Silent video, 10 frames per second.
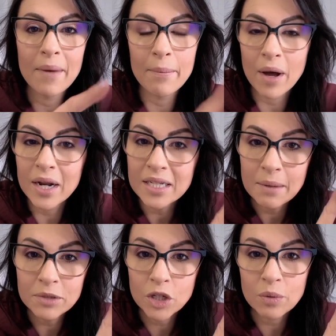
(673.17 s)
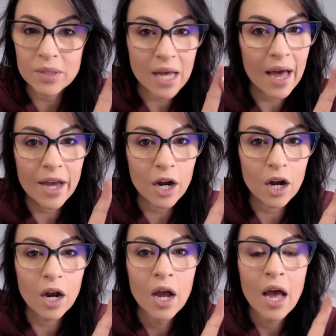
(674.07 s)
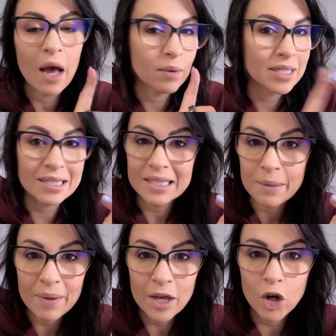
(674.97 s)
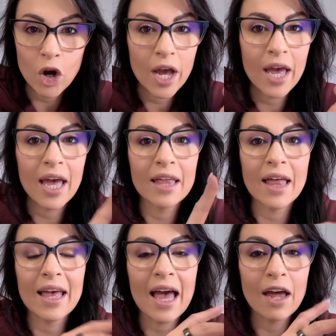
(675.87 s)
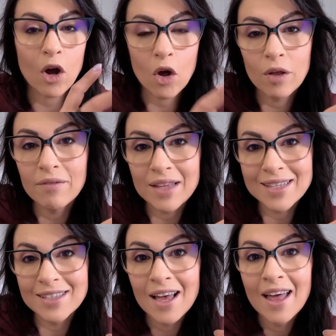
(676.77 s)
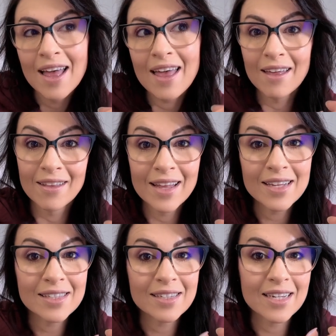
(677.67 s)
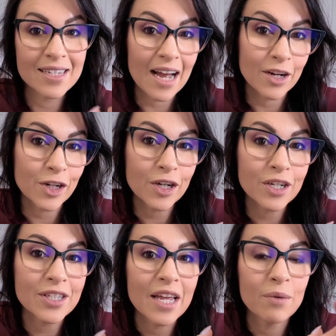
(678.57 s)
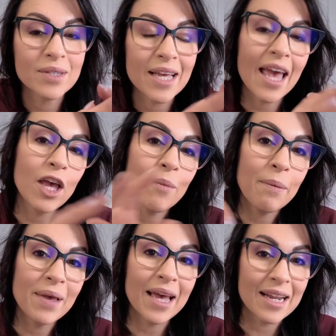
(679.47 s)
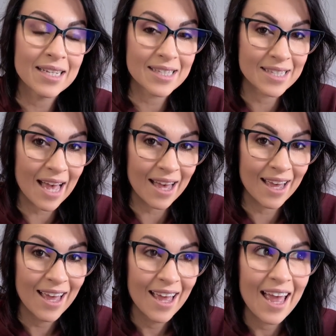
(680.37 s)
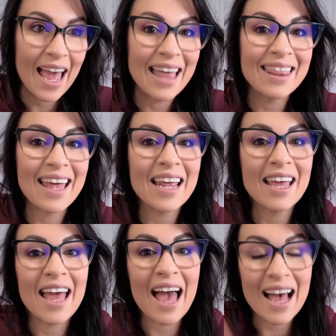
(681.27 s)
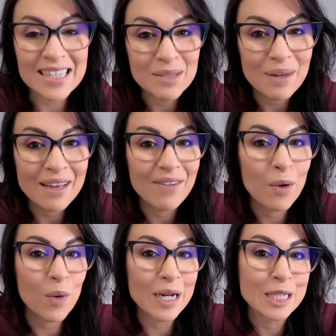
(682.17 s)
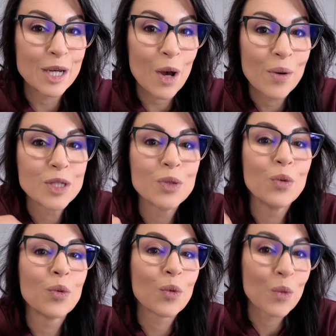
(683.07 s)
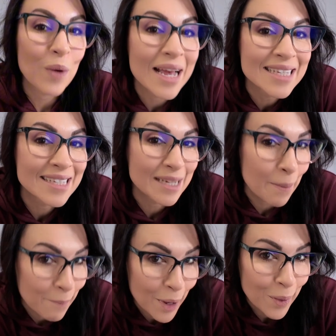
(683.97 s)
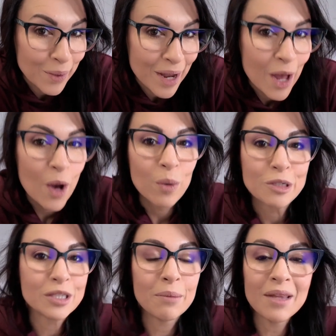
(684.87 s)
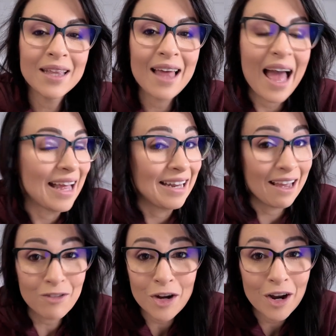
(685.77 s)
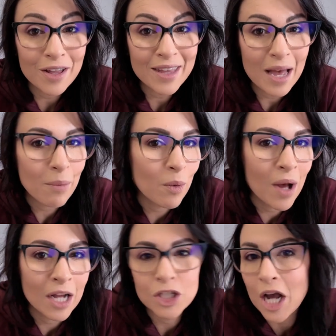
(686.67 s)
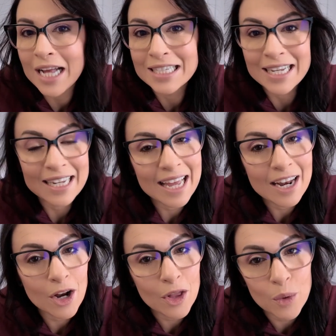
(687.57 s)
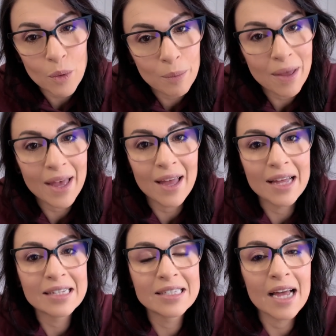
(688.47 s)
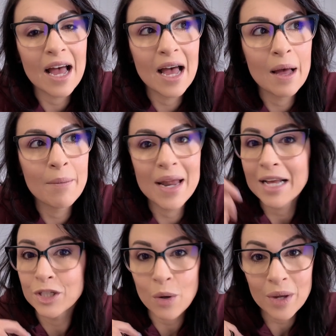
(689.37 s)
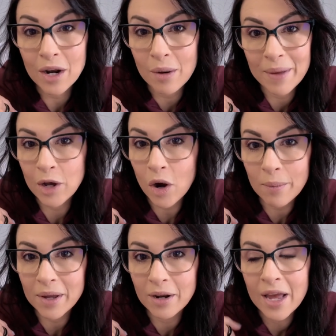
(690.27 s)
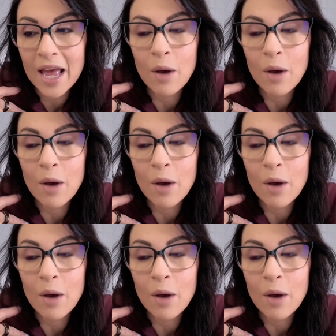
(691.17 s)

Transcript: My body temperature was higher. I wasn't sleeping great. Like, it had all of these illness detectors, and it was like, hey, you might be getting sick. And then it asked me if I wanted to go into rest mode, which is something that I never got on the Apple Watch. I didn't get it on the Whoop Band, and I don't get it on my Garmin.